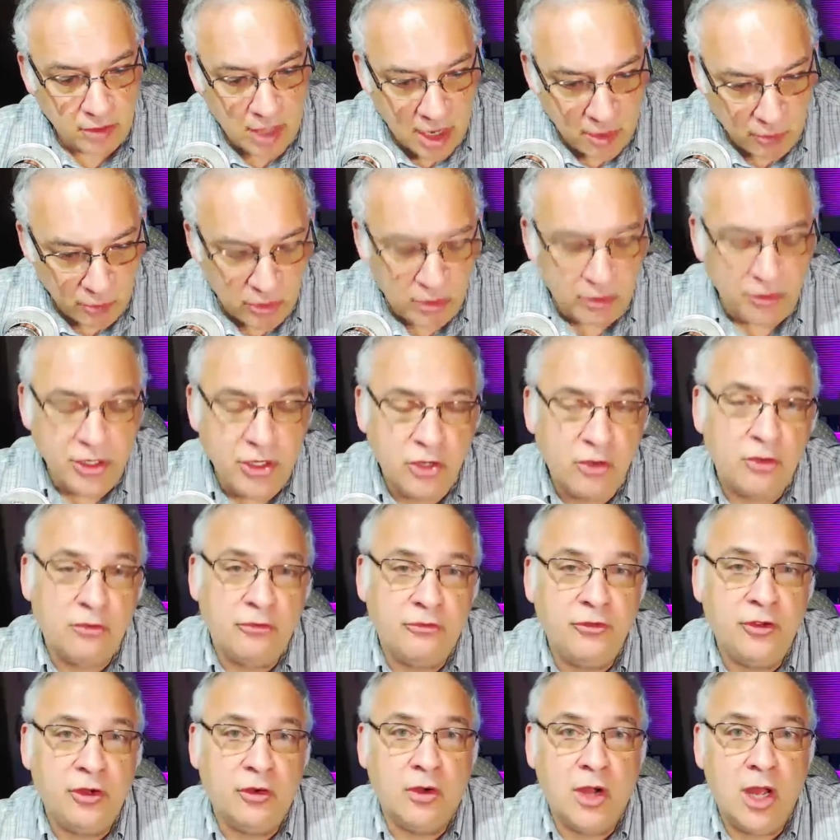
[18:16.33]
I really
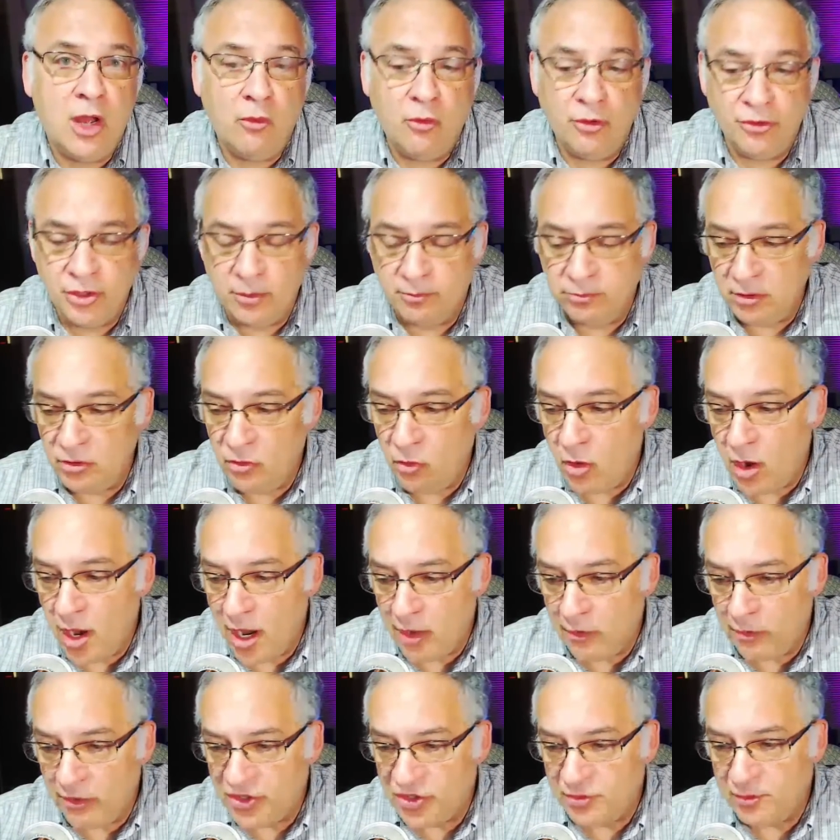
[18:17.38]
couldn't figure out what the blue
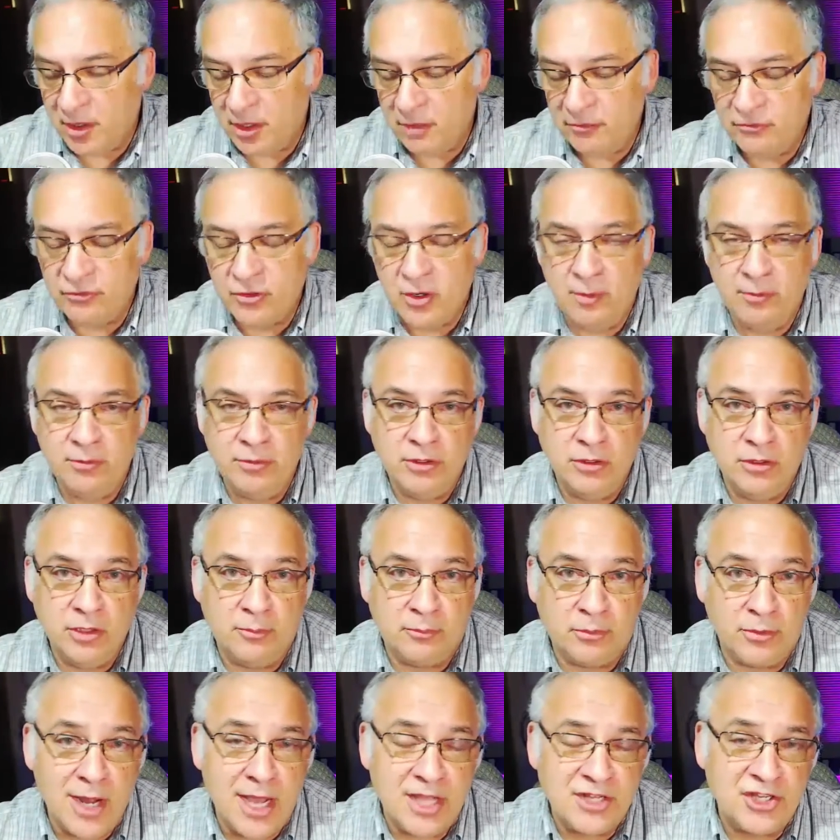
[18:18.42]
wire is. But from
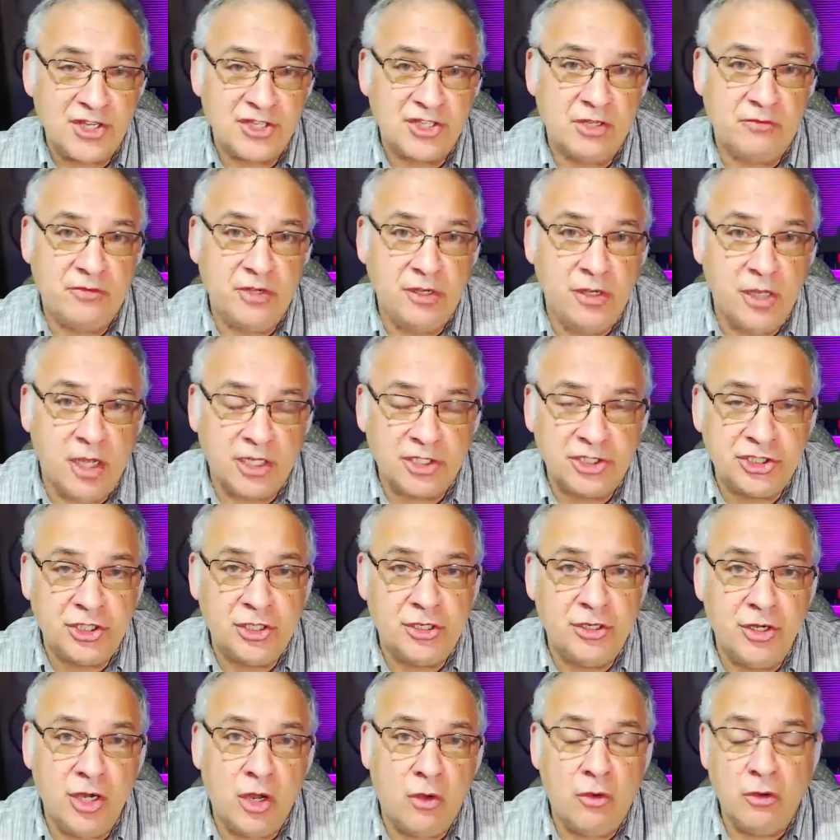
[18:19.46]
the process of
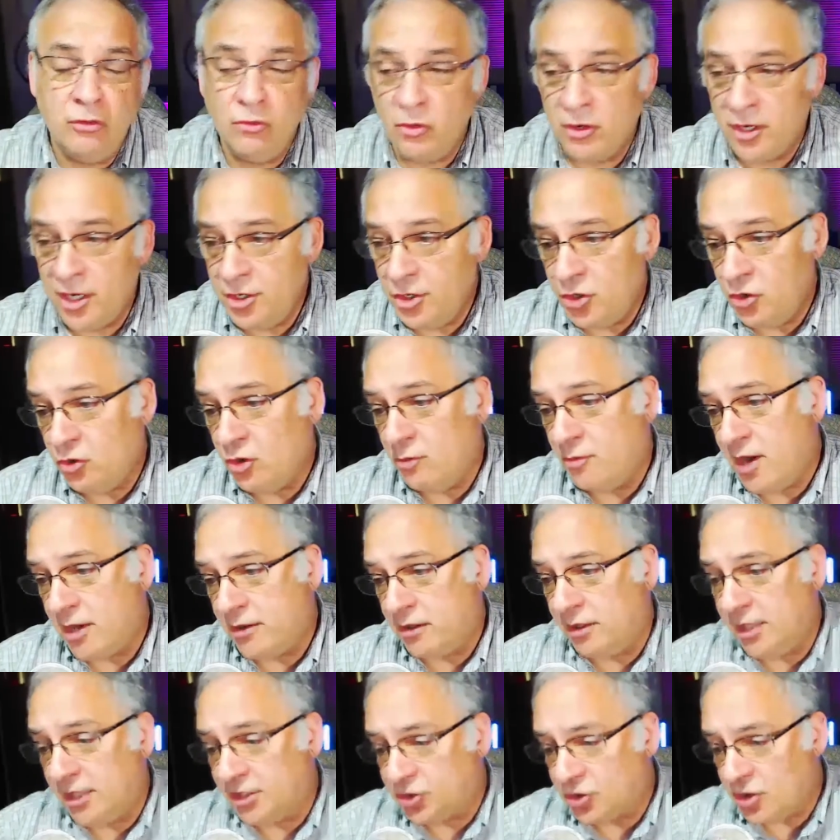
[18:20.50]
deduction and knowing what I do
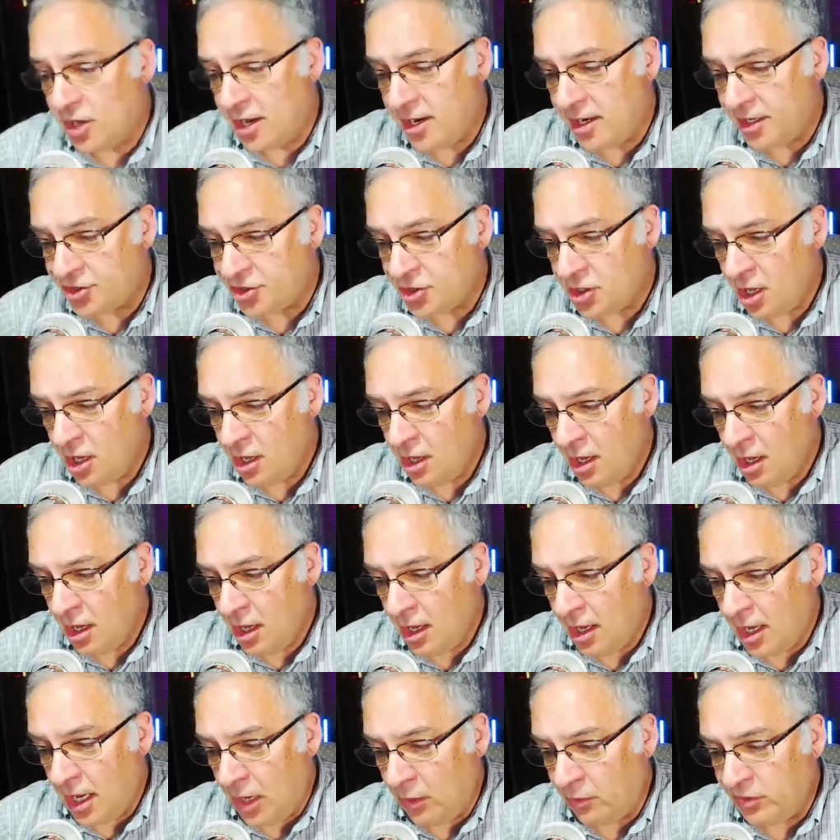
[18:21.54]
about electronics,
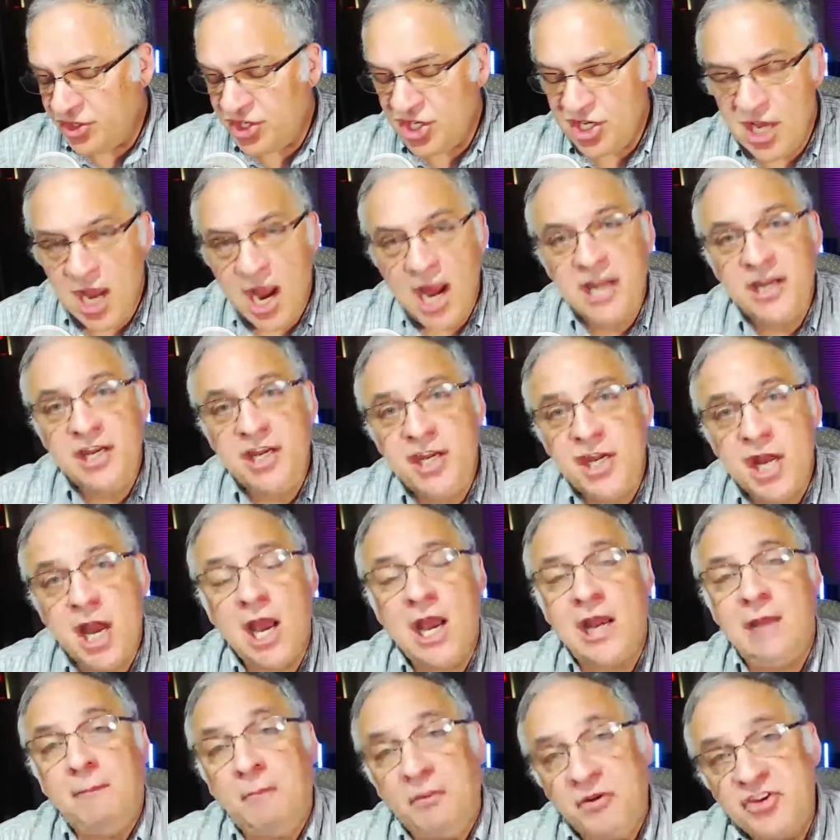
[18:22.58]
I was
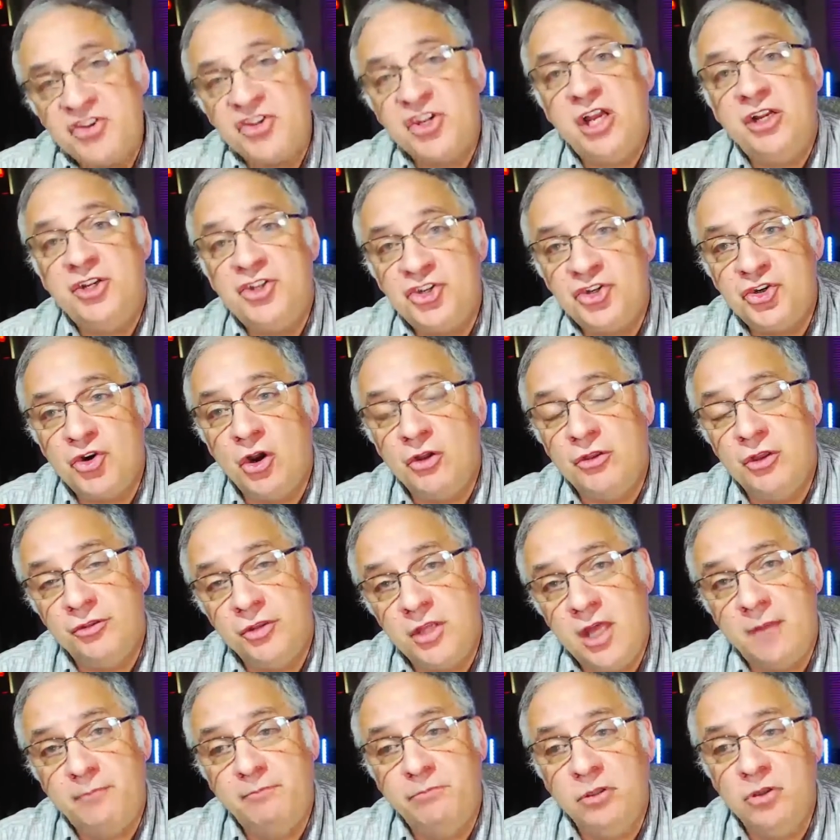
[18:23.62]
99% sure
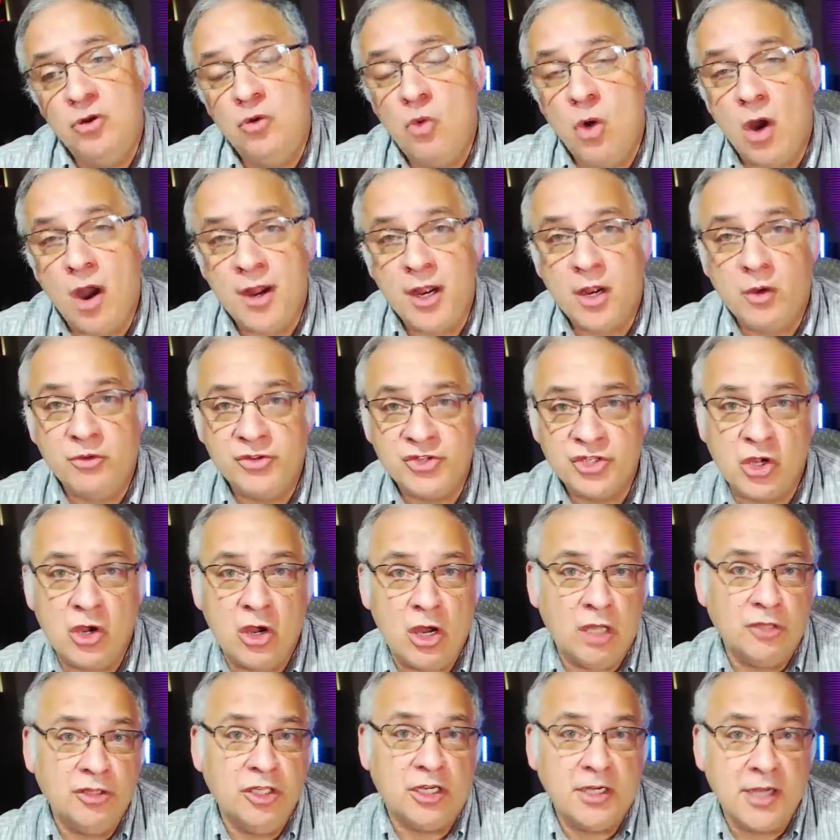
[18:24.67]
that blue wire was
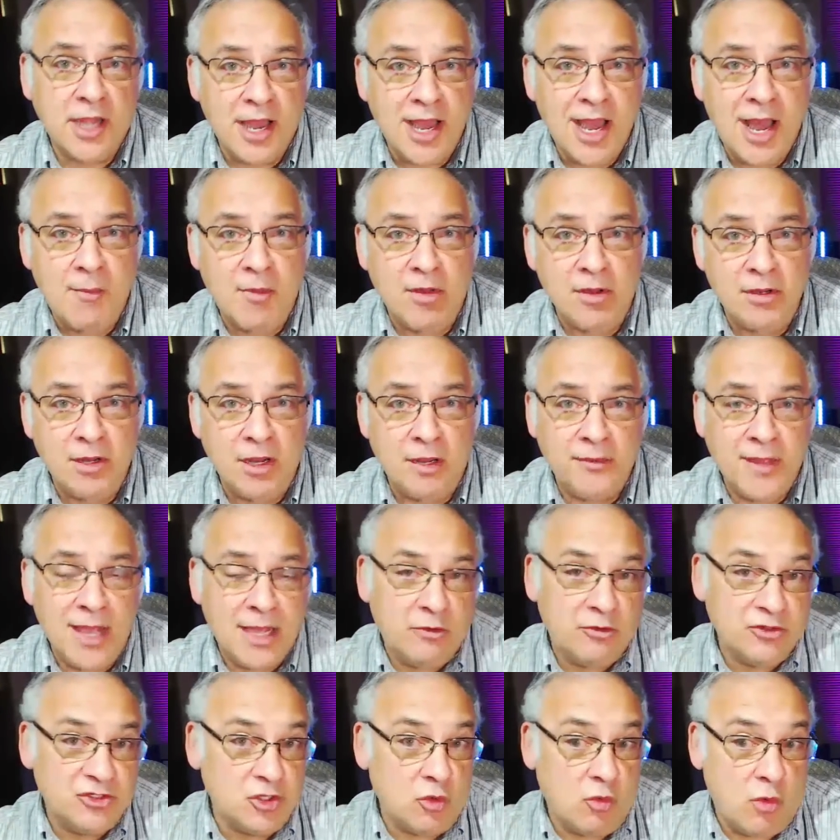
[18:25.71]
called the common, and
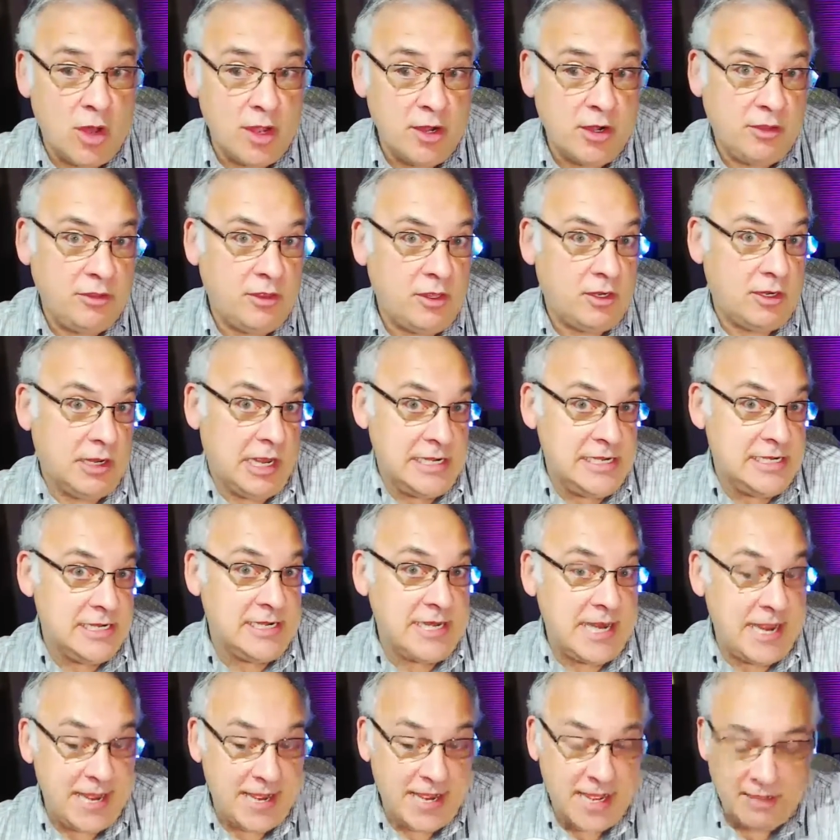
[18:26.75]
that was the wire that I
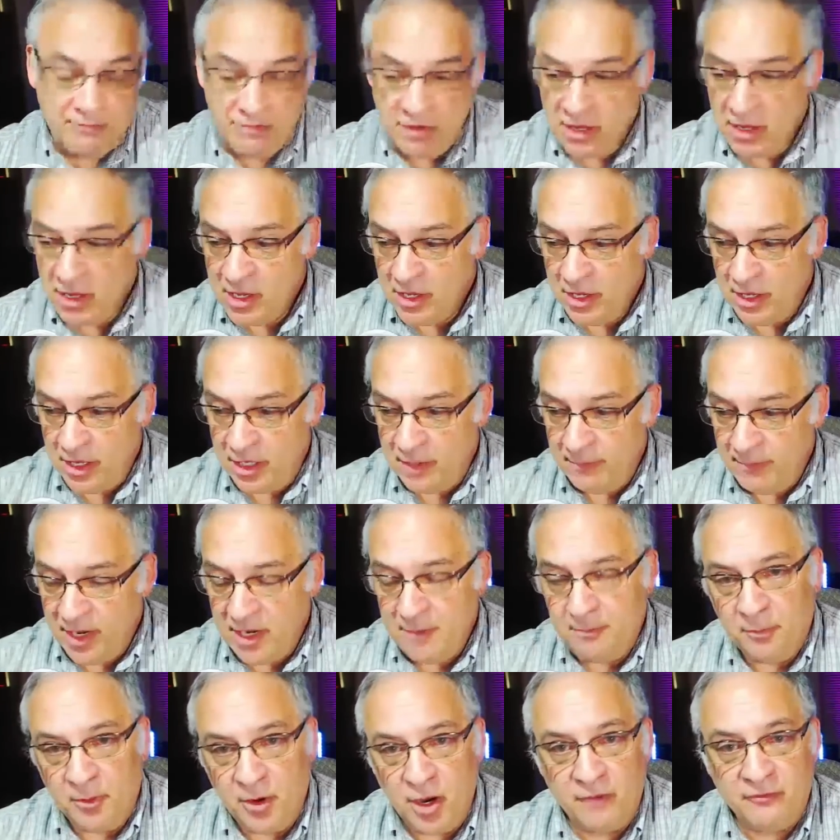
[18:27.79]
didn't have, and it
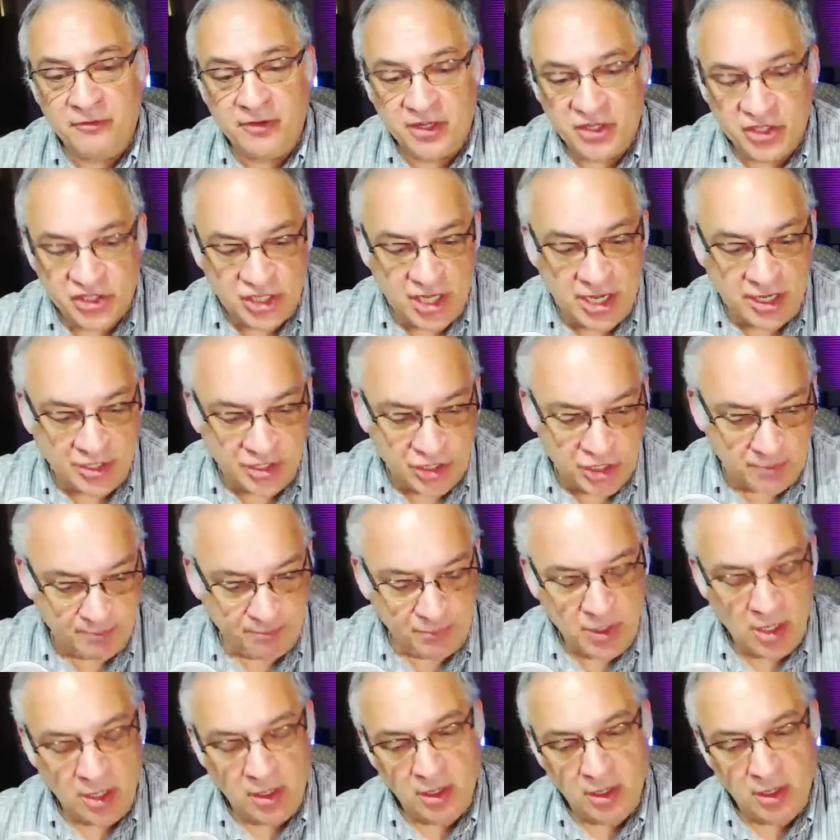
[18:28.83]
made perfect sense.